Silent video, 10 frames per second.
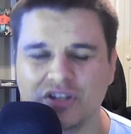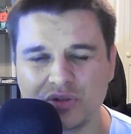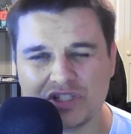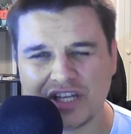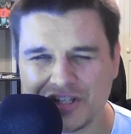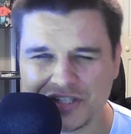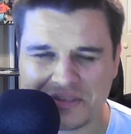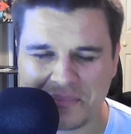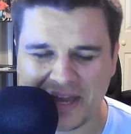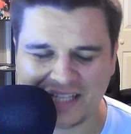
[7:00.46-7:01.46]
changes
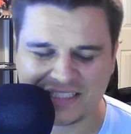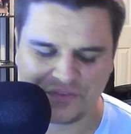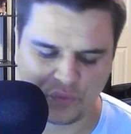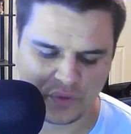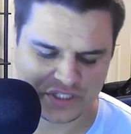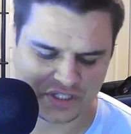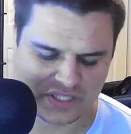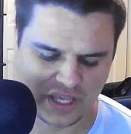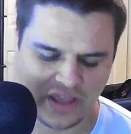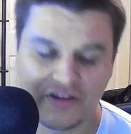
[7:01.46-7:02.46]
in passive, which is
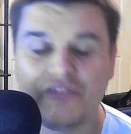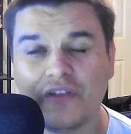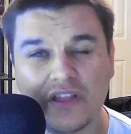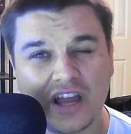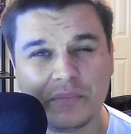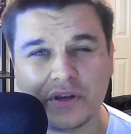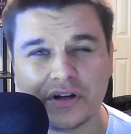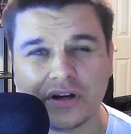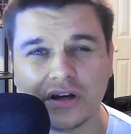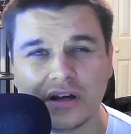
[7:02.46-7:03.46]
filling up
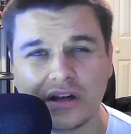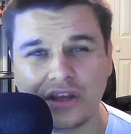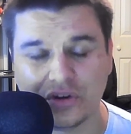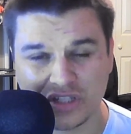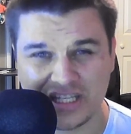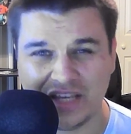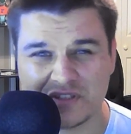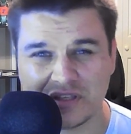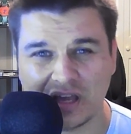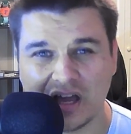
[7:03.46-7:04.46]
your
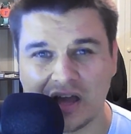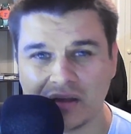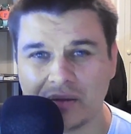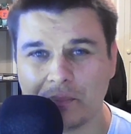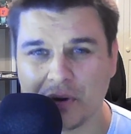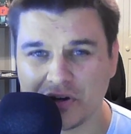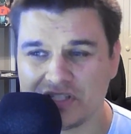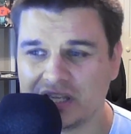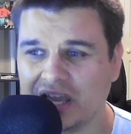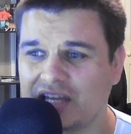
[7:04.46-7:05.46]
team's
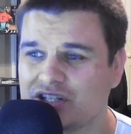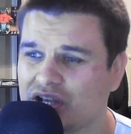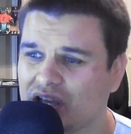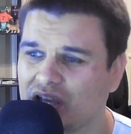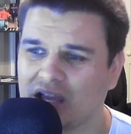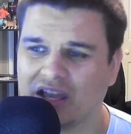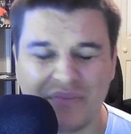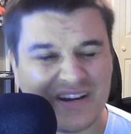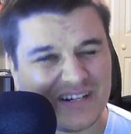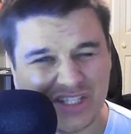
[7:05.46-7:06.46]
burst gauge
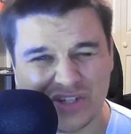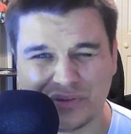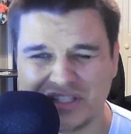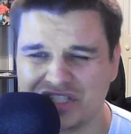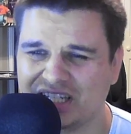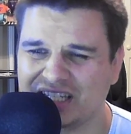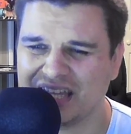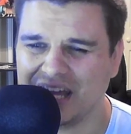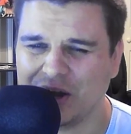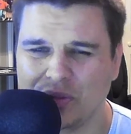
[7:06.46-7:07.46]
compared to regenerating the
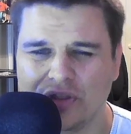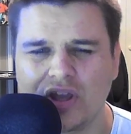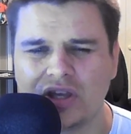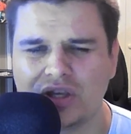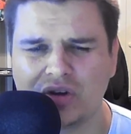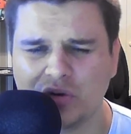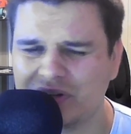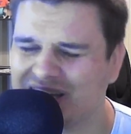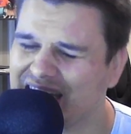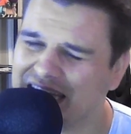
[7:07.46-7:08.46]
health, you
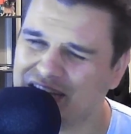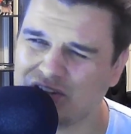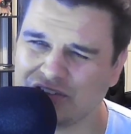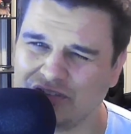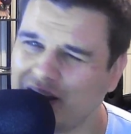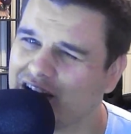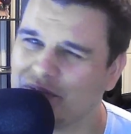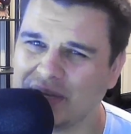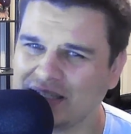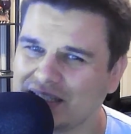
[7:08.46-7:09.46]
don't need your fire
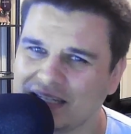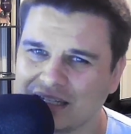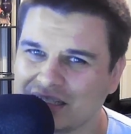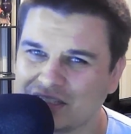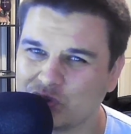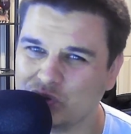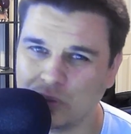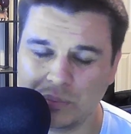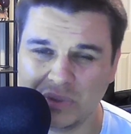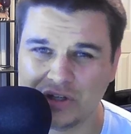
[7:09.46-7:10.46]
Mei Ling to
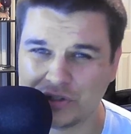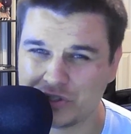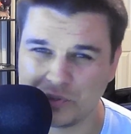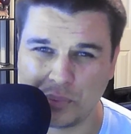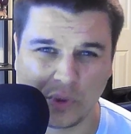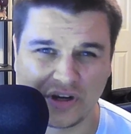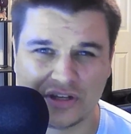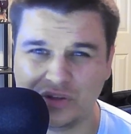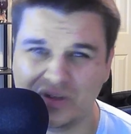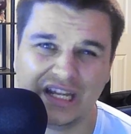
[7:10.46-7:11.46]
be your support.
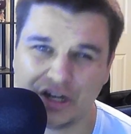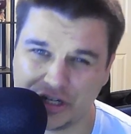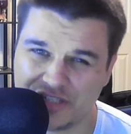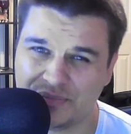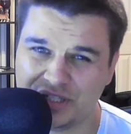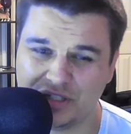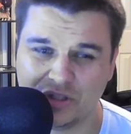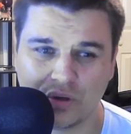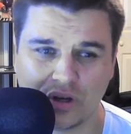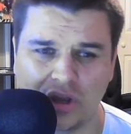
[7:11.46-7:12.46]
You need her to be a
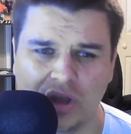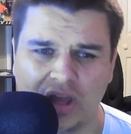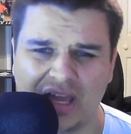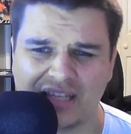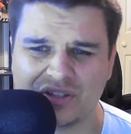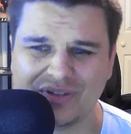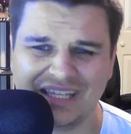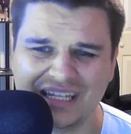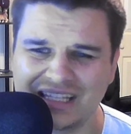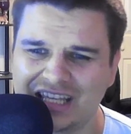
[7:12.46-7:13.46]
nuke. And so
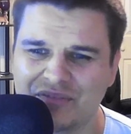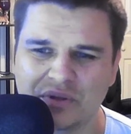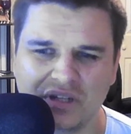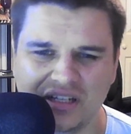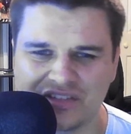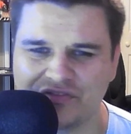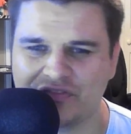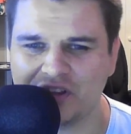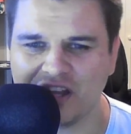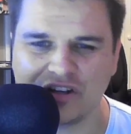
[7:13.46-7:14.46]
getting the ability to
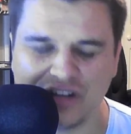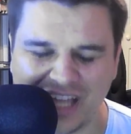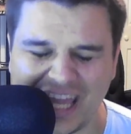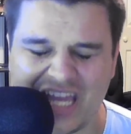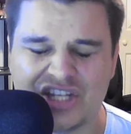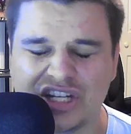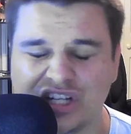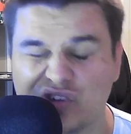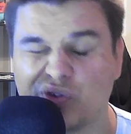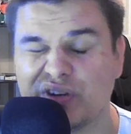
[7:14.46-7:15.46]
fill out your gauge and
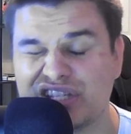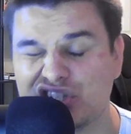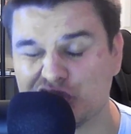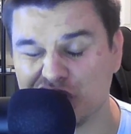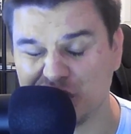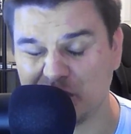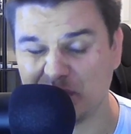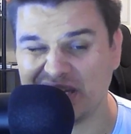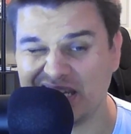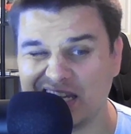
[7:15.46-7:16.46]
increase your
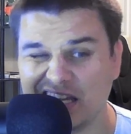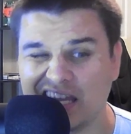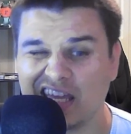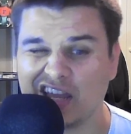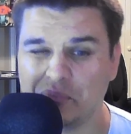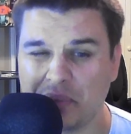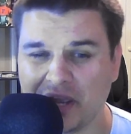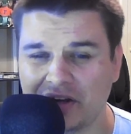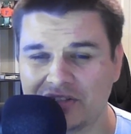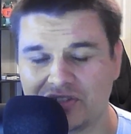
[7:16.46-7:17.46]
speed
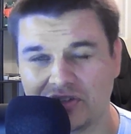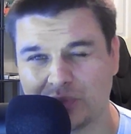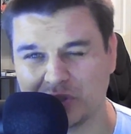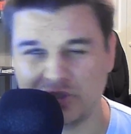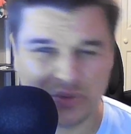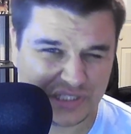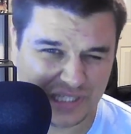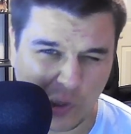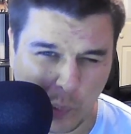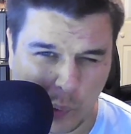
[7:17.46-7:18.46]
compared to
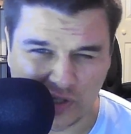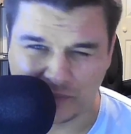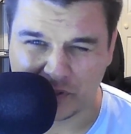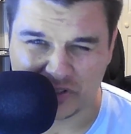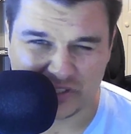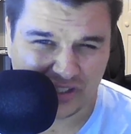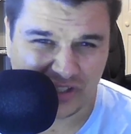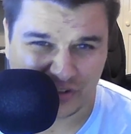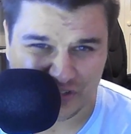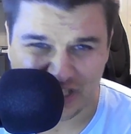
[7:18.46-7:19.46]
reducing one person on the
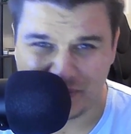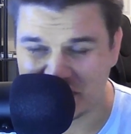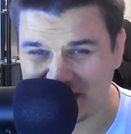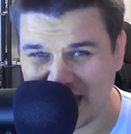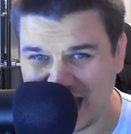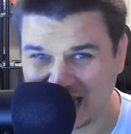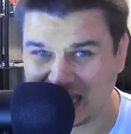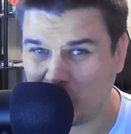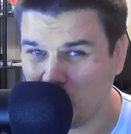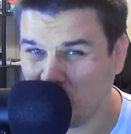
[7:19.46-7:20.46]
other team's
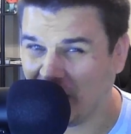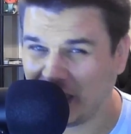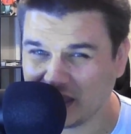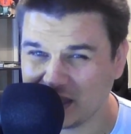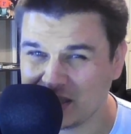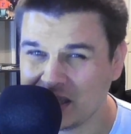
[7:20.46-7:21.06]
attack and